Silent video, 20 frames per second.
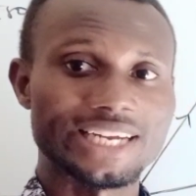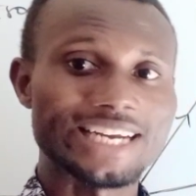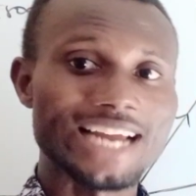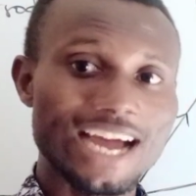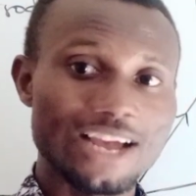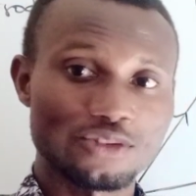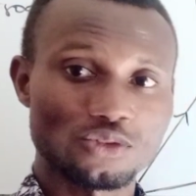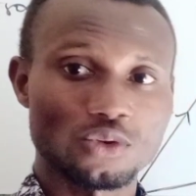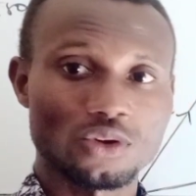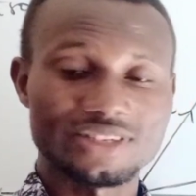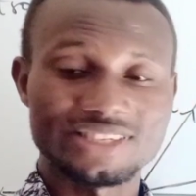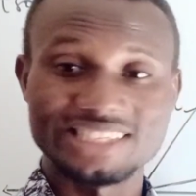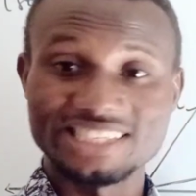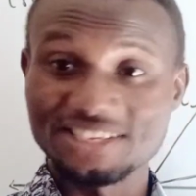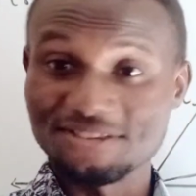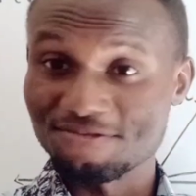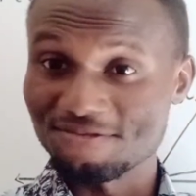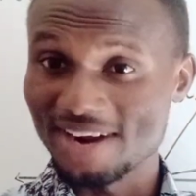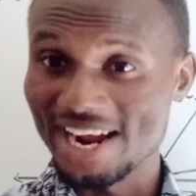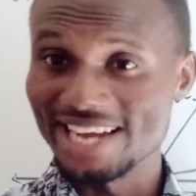That's what
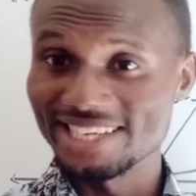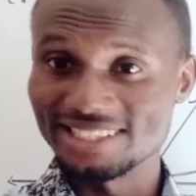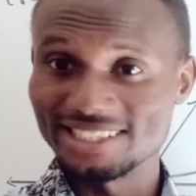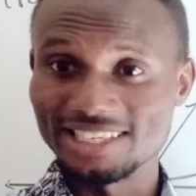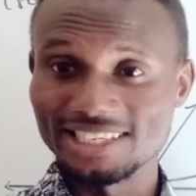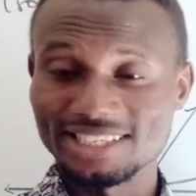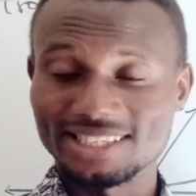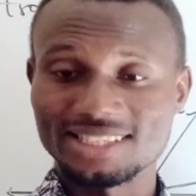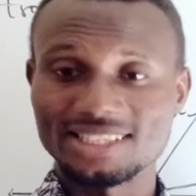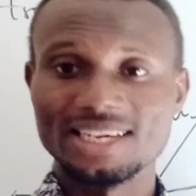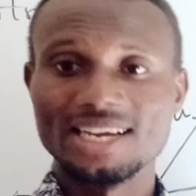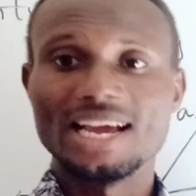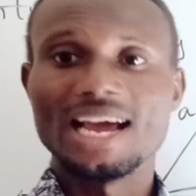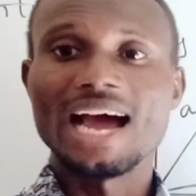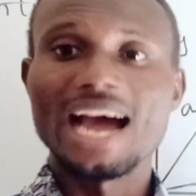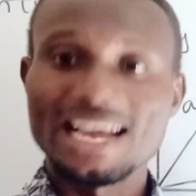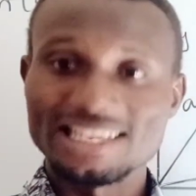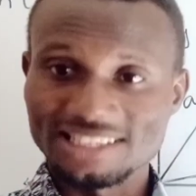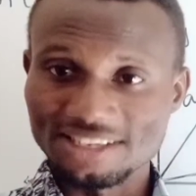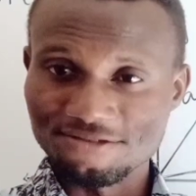defines it
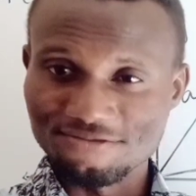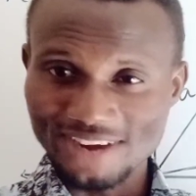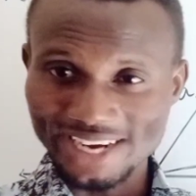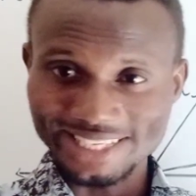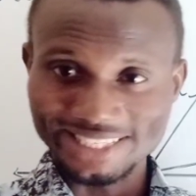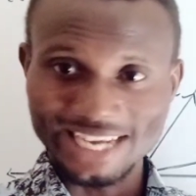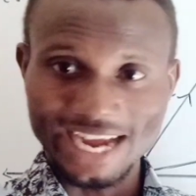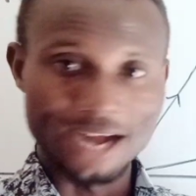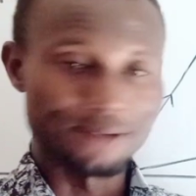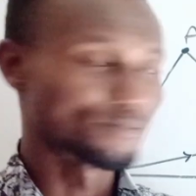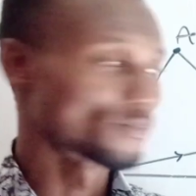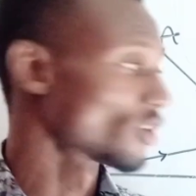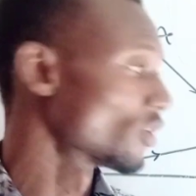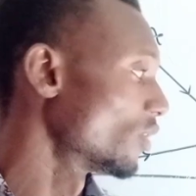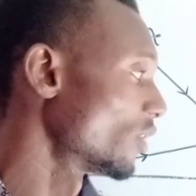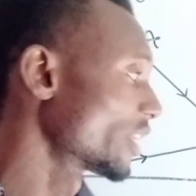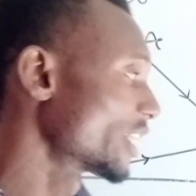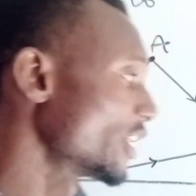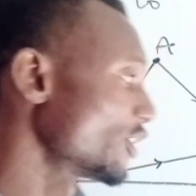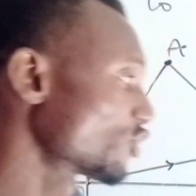as a vector,
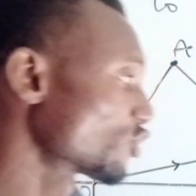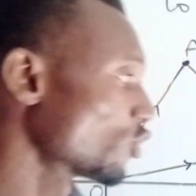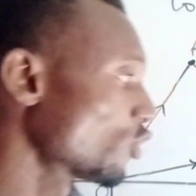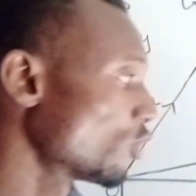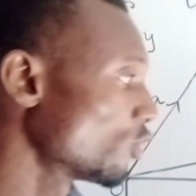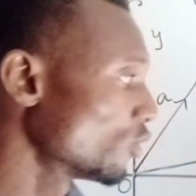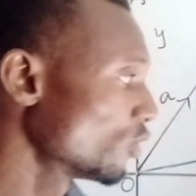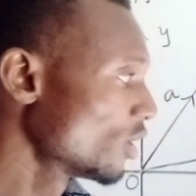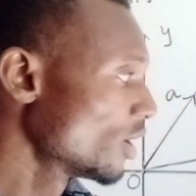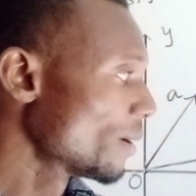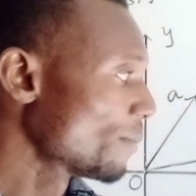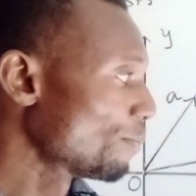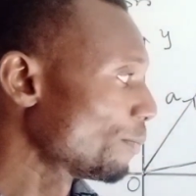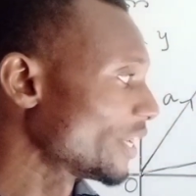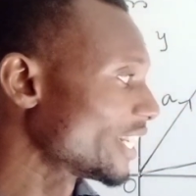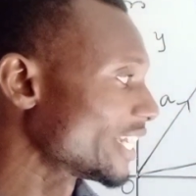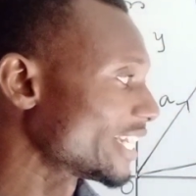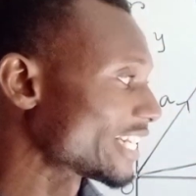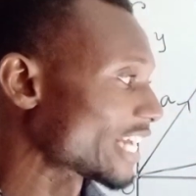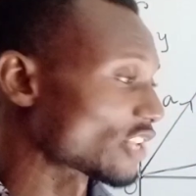okay. So
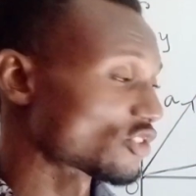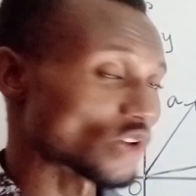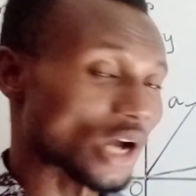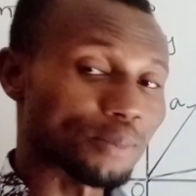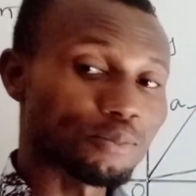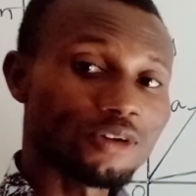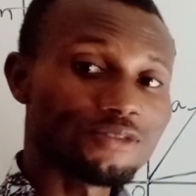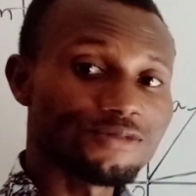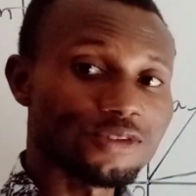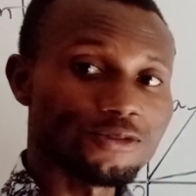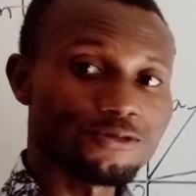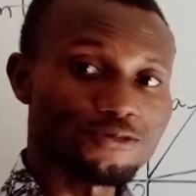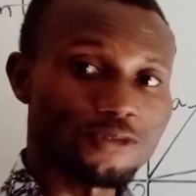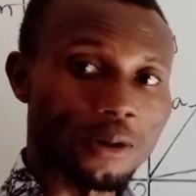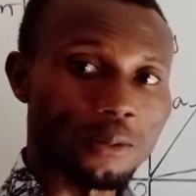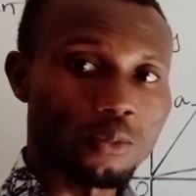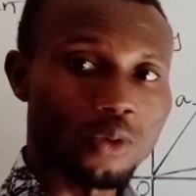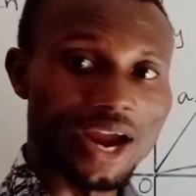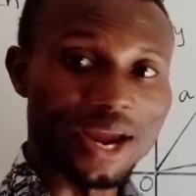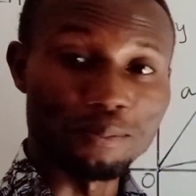meaning that you are moving
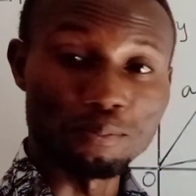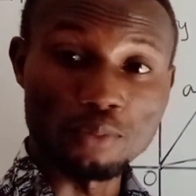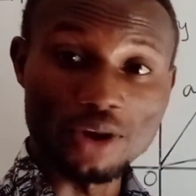from where?